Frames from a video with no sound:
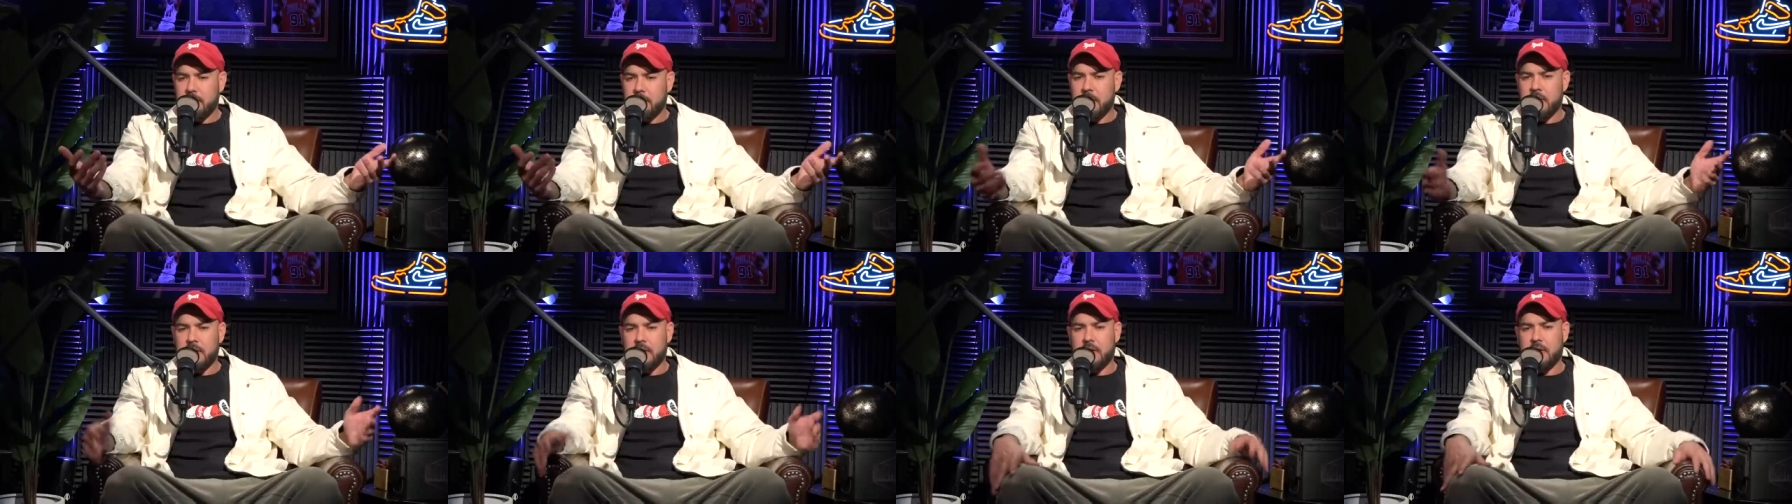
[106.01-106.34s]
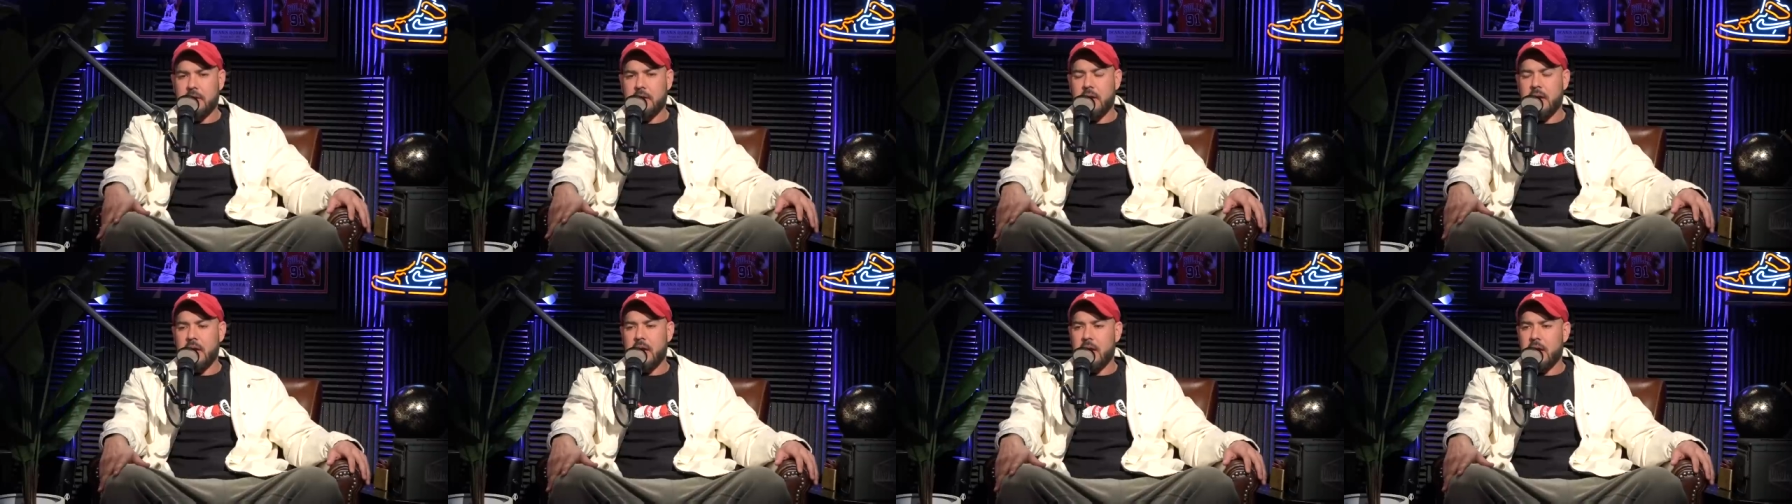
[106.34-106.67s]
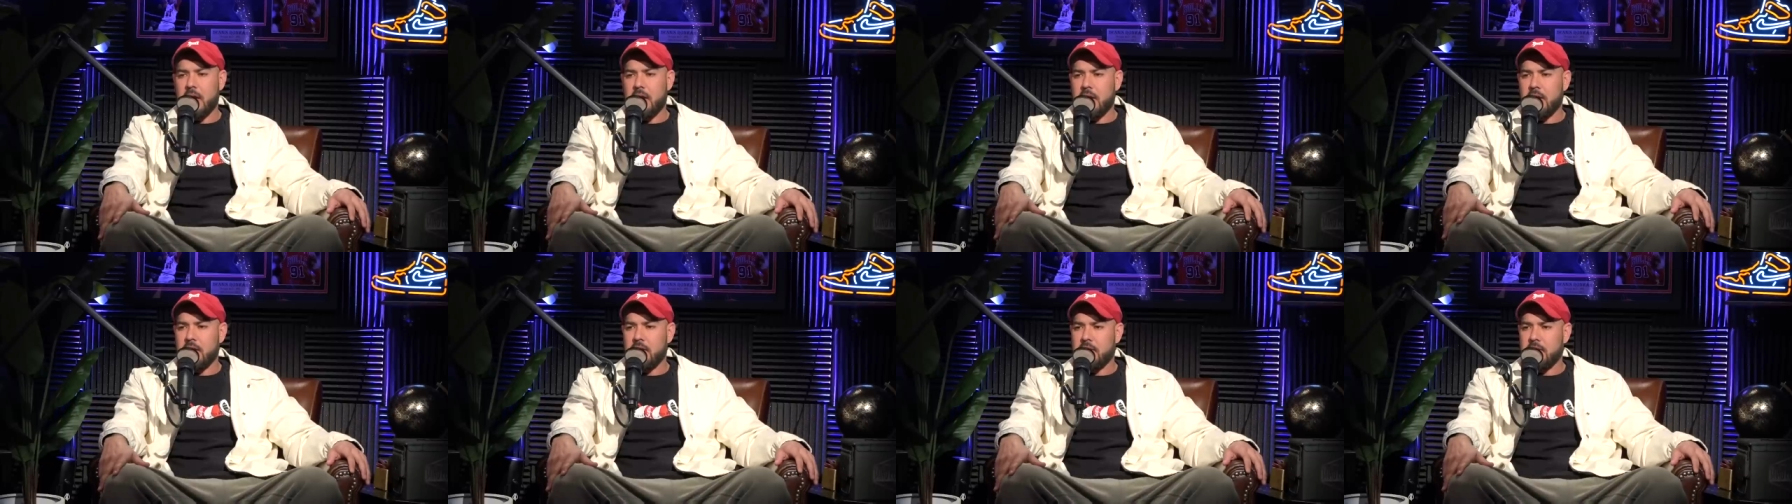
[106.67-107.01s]
me
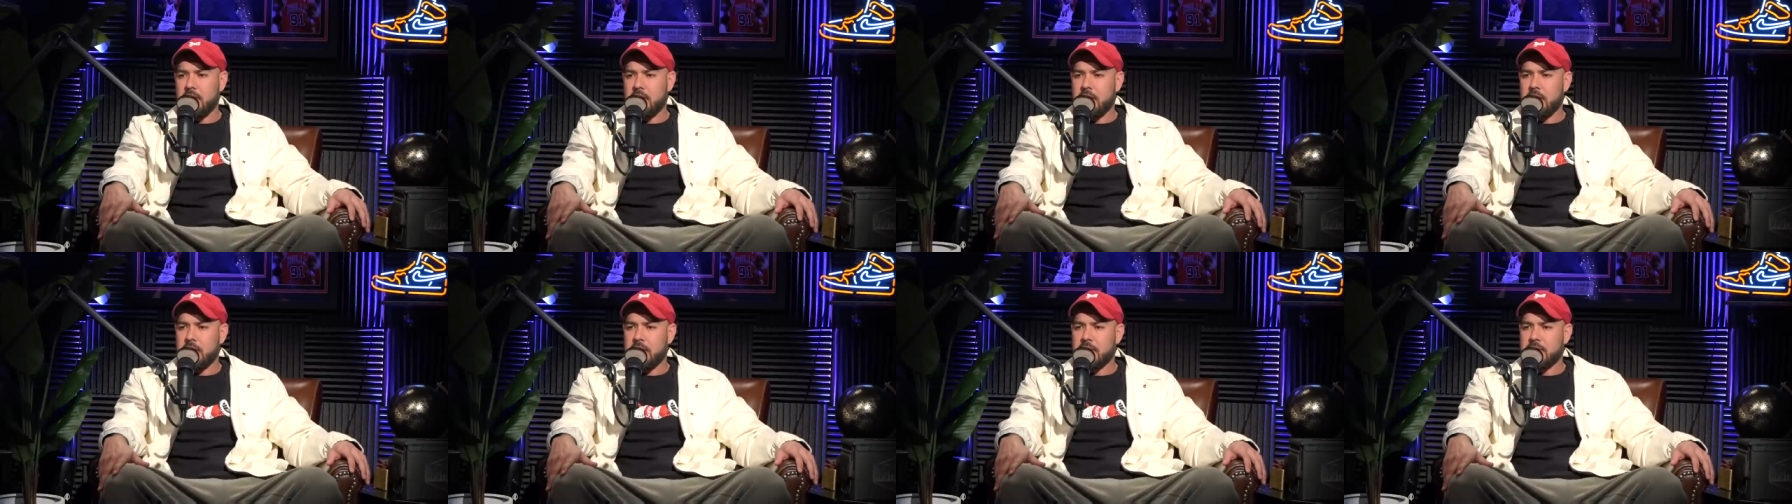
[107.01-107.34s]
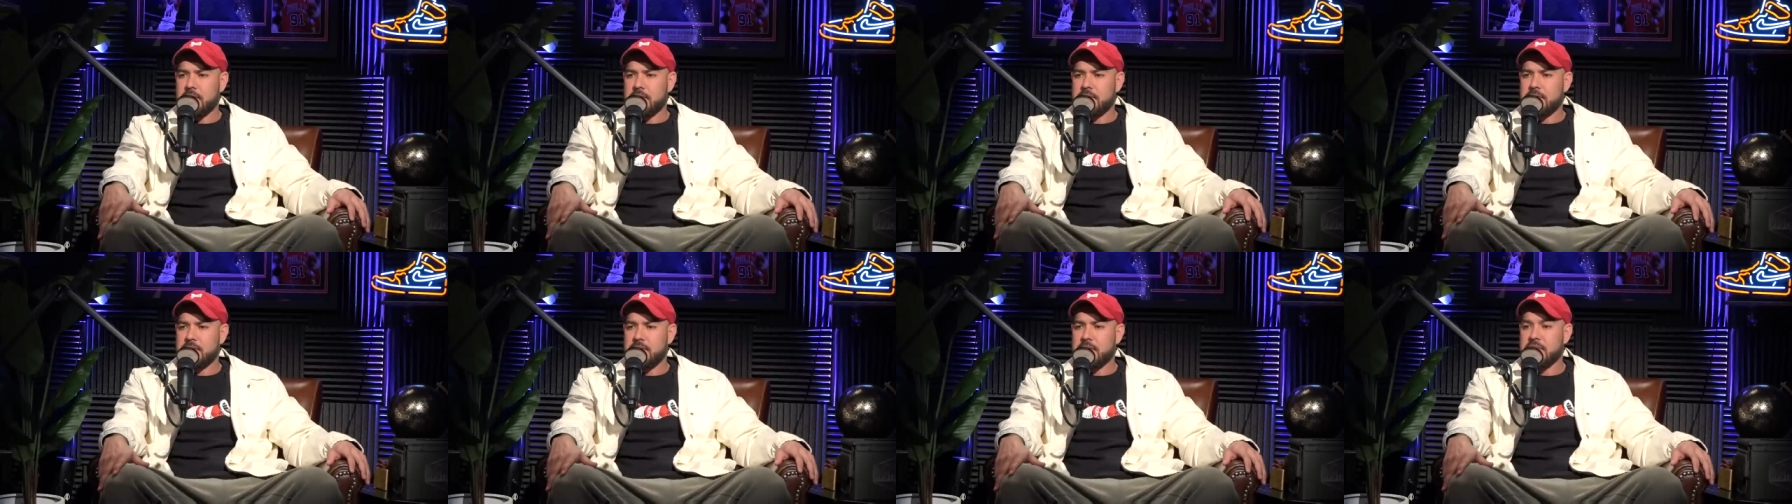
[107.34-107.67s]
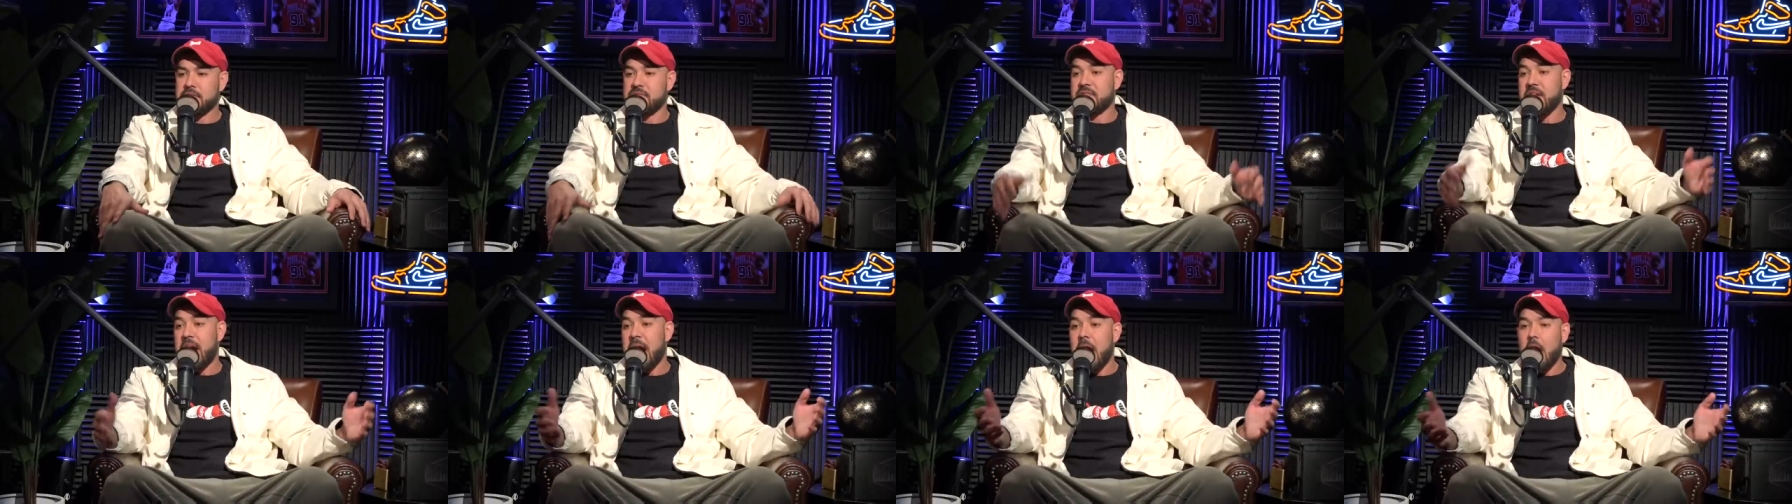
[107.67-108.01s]
and is
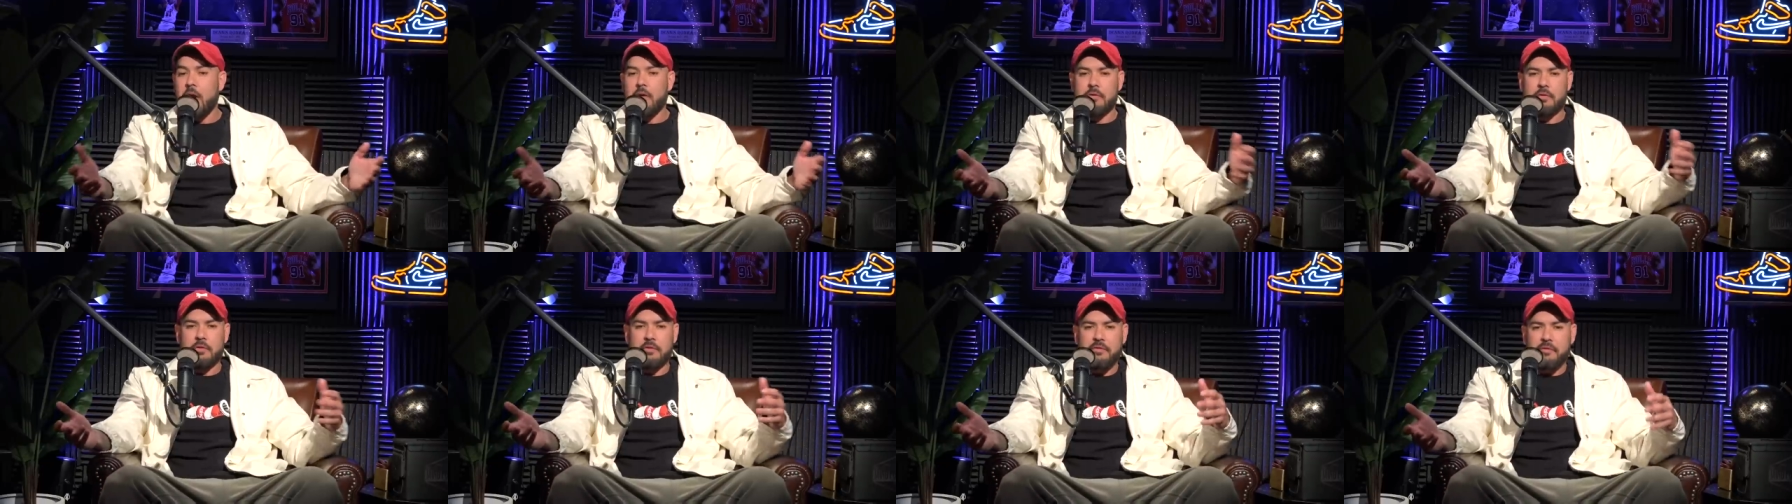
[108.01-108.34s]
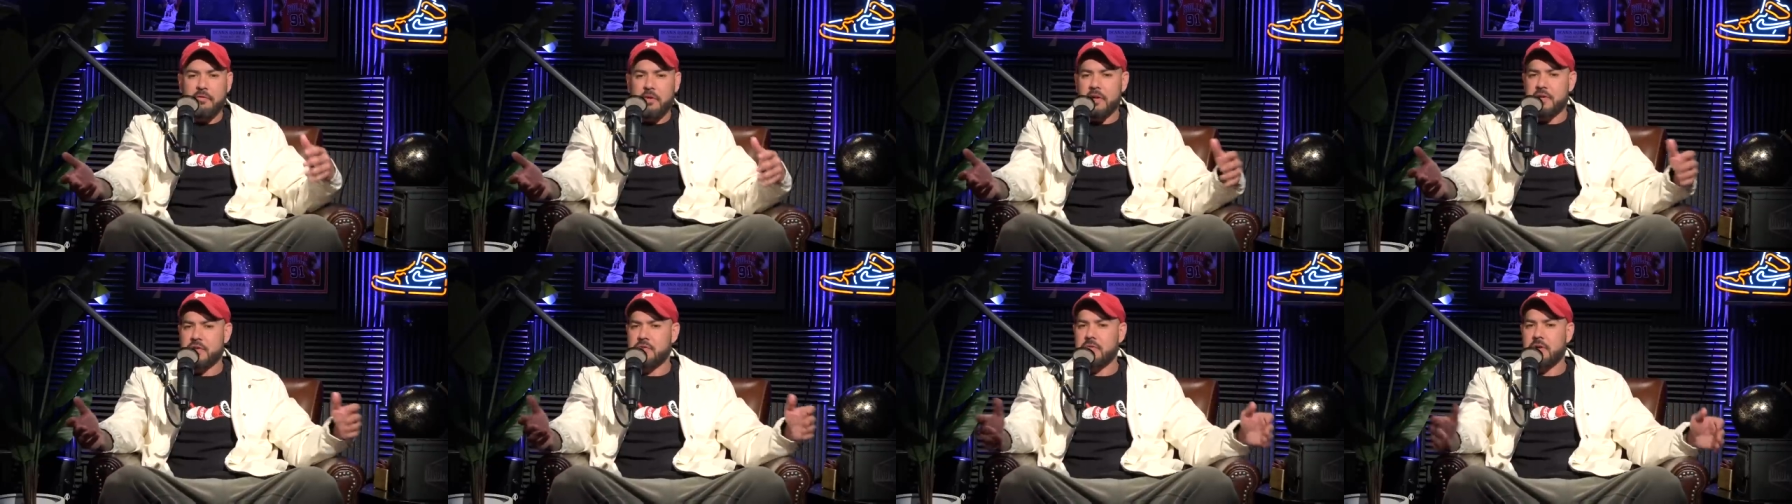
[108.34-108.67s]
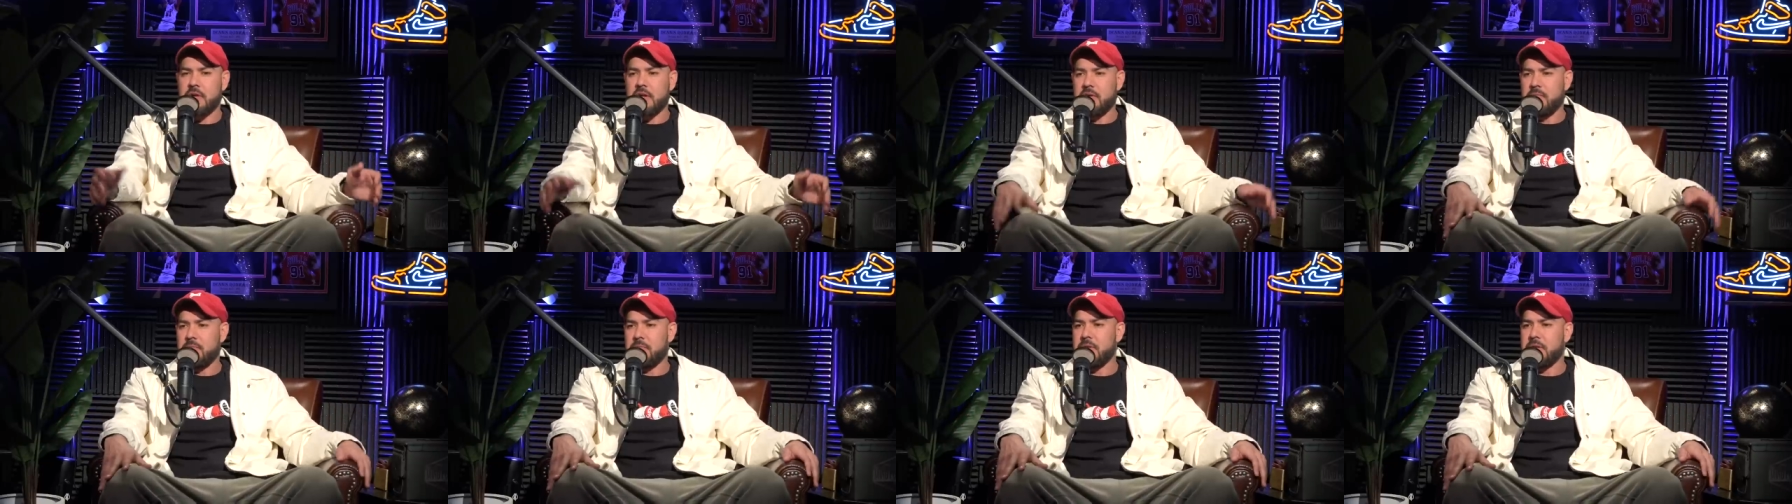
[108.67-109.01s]
is down or
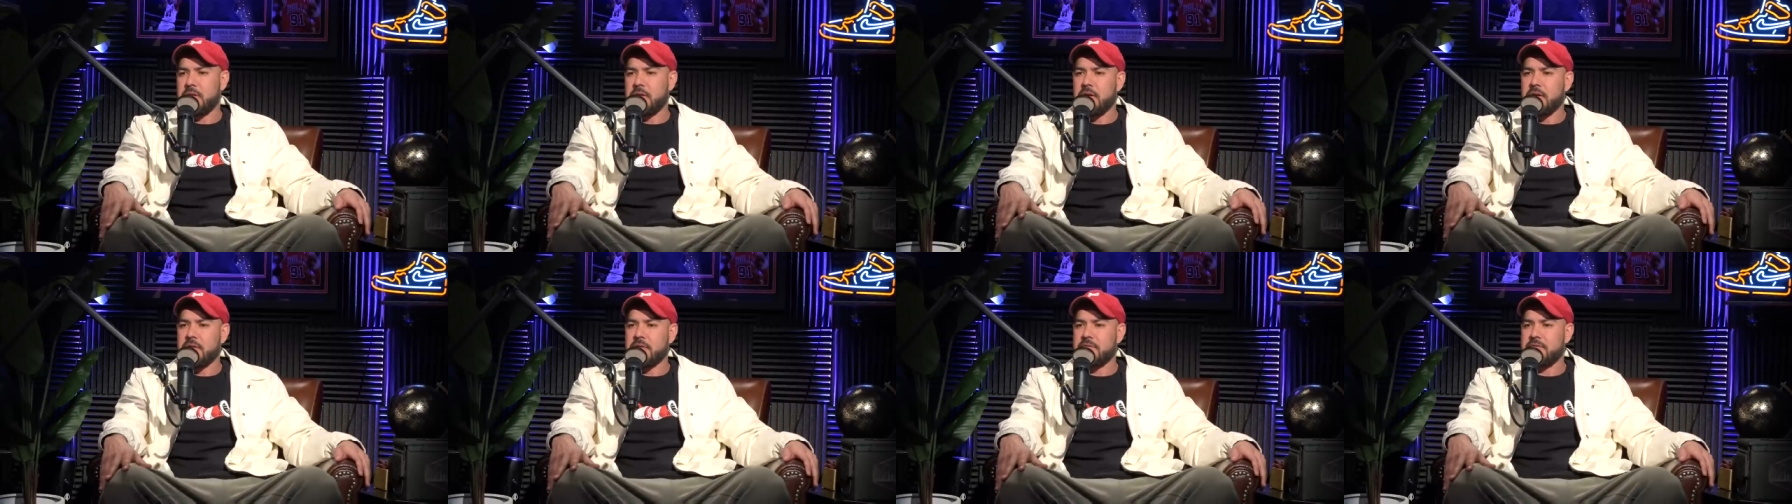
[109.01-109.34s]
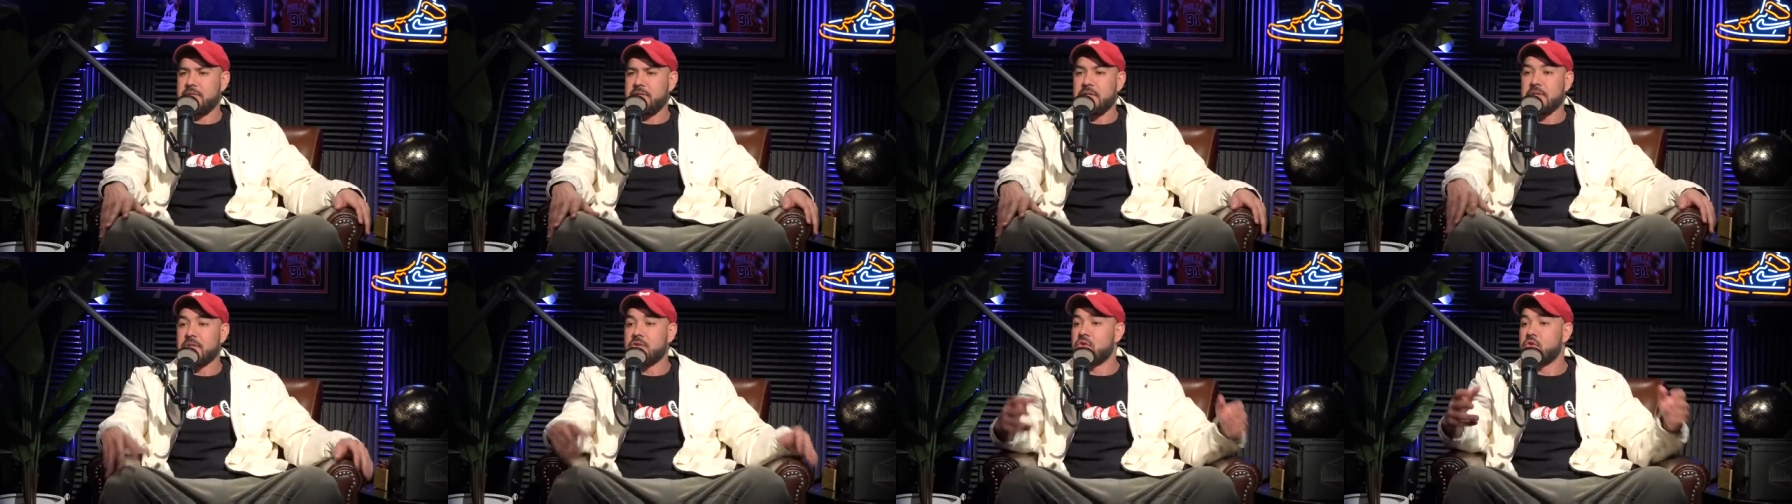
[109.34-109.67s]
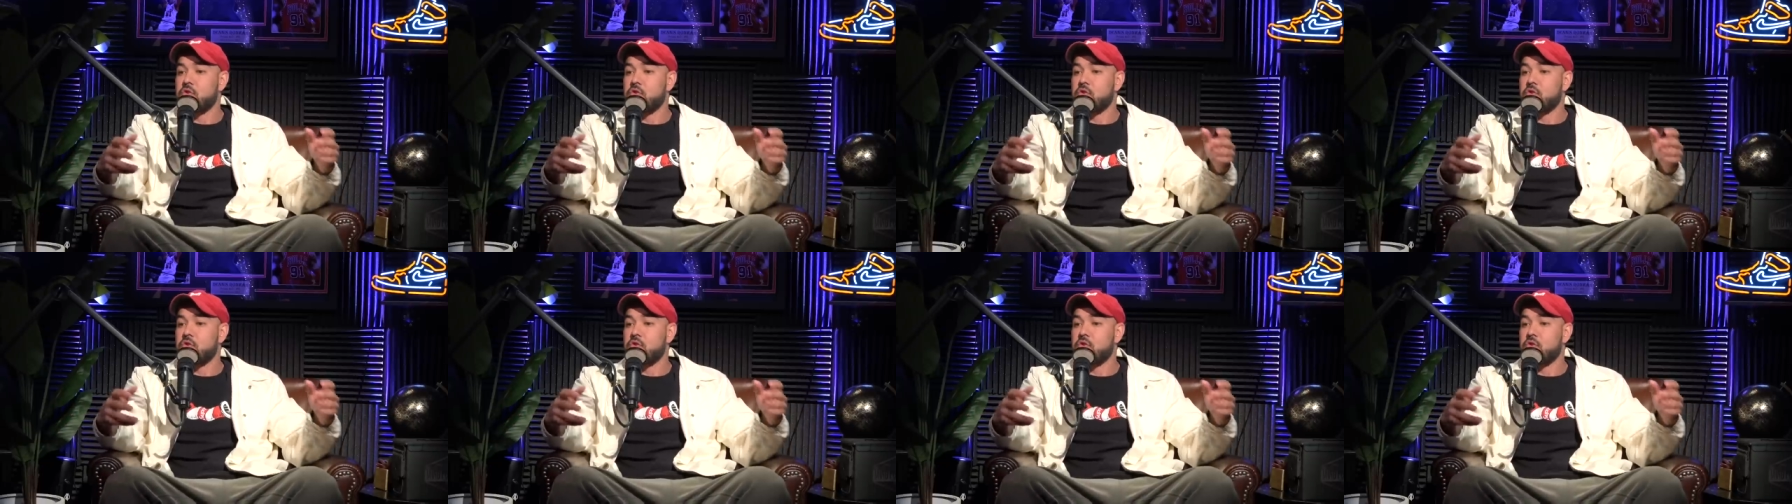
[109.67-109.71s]
frustrated because he's